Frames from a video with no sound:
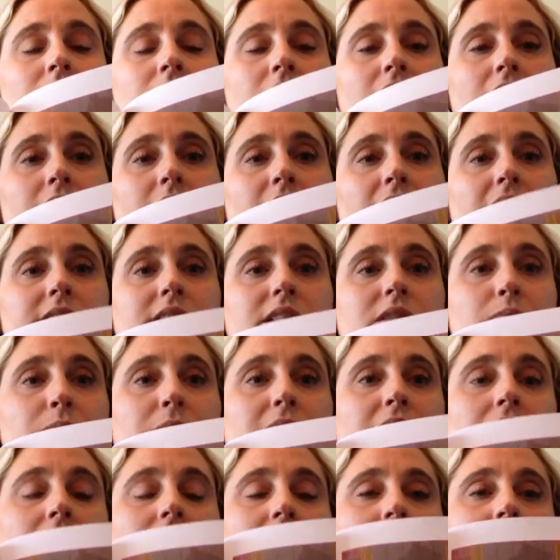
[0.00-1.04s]
And that's
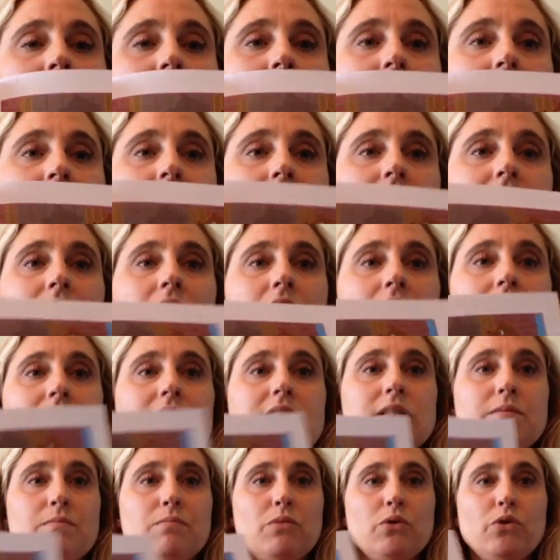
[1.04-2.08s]
because the sun
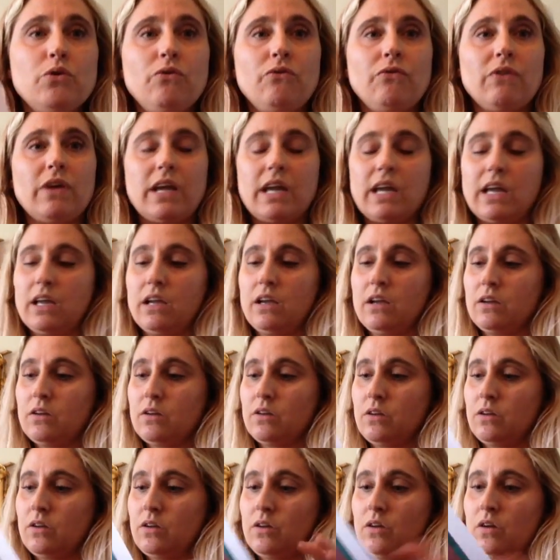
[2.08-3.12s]
is moving
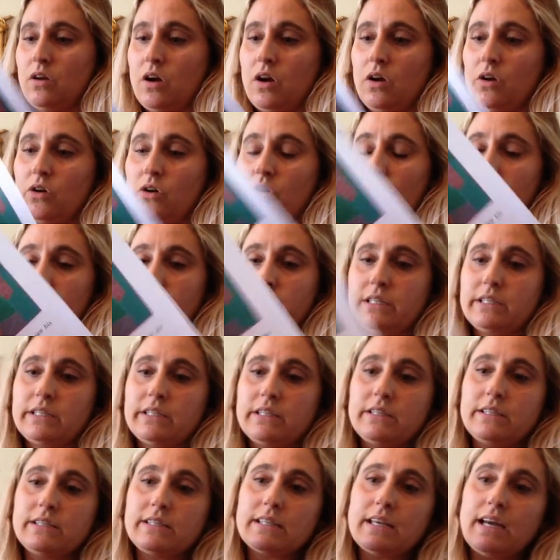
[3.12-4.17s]
across
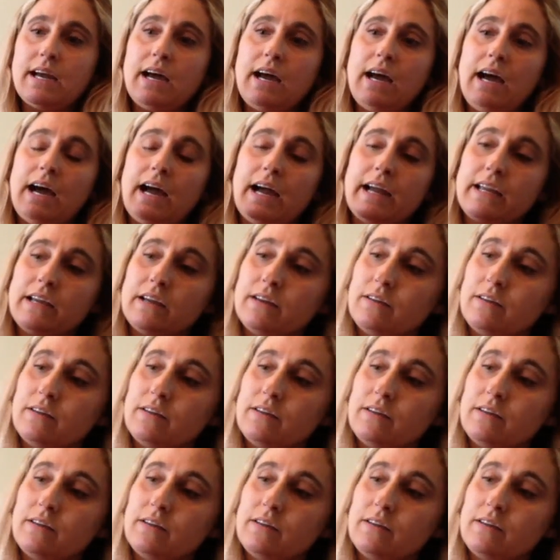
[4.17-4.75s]
the sky.